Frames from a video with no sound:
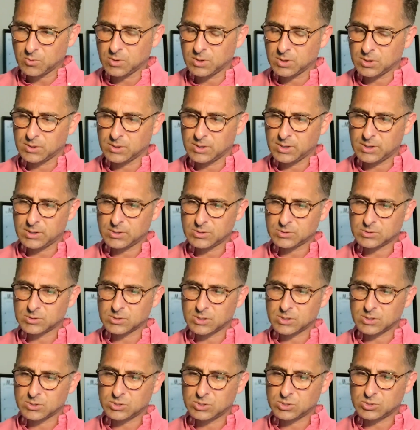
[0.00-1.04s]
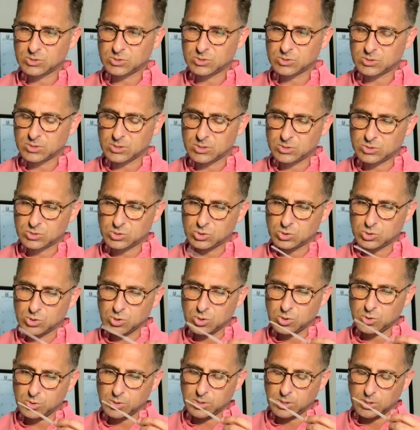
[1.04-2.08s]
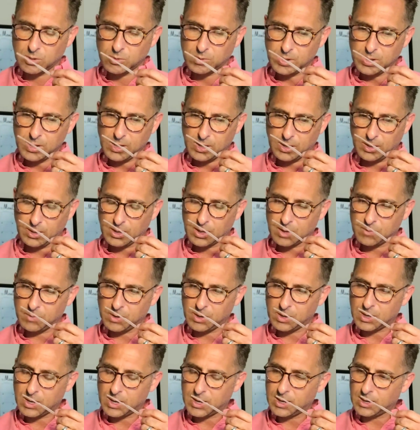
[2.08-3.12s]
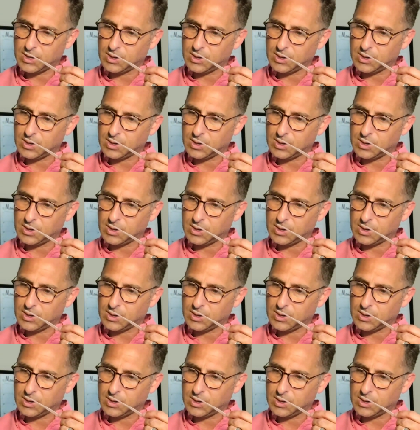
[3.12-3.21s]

one that is just, it's truly unique. I mean,